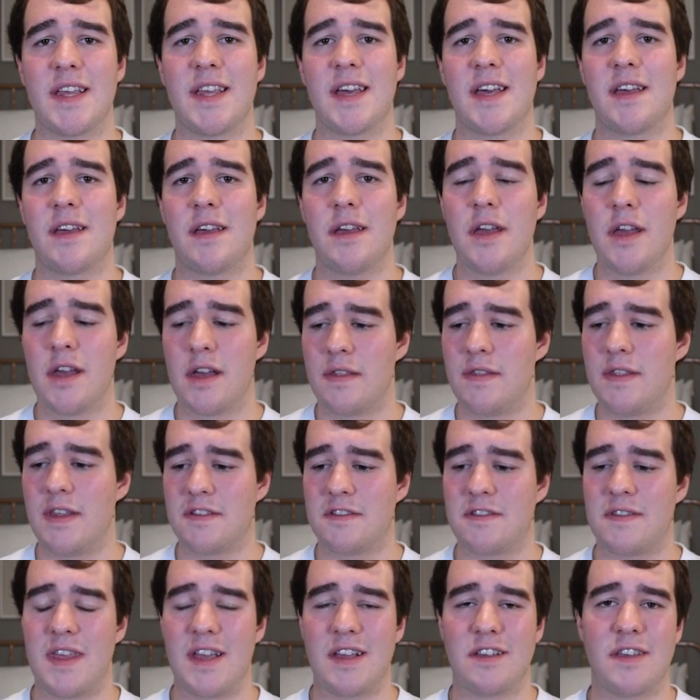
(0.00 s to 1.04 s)
get
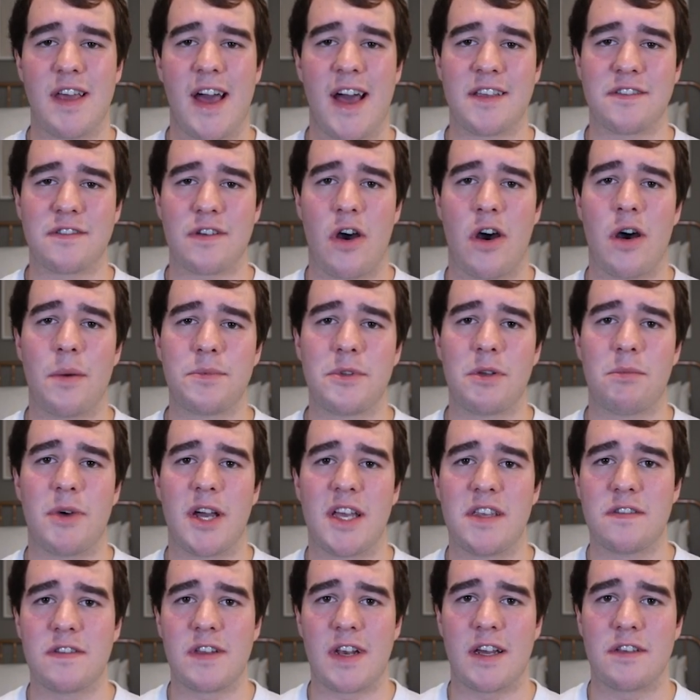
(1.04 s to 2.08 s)
this thing as
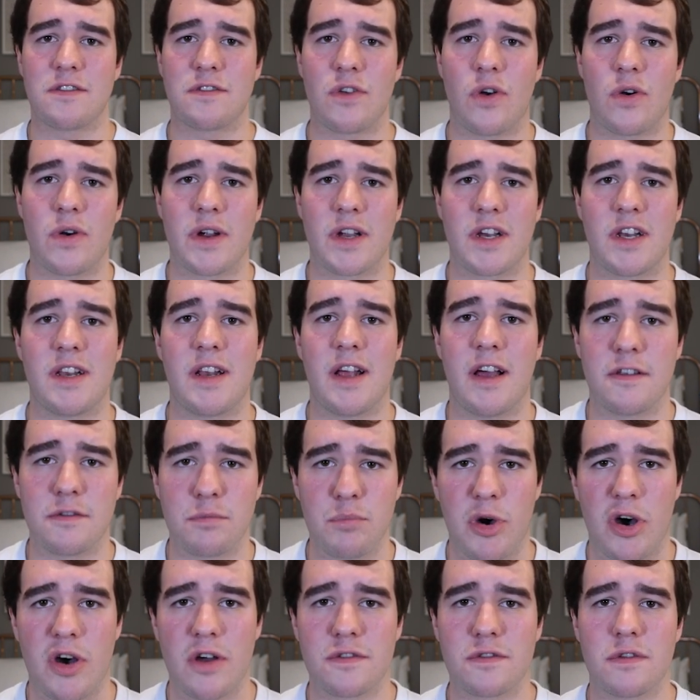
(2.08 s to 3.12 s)
optimized and as targeted as
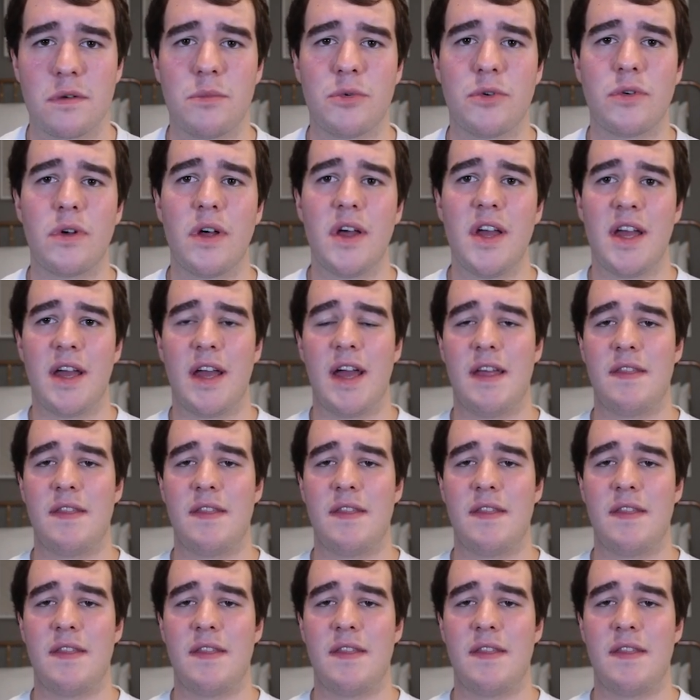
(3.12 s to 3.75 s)
possible.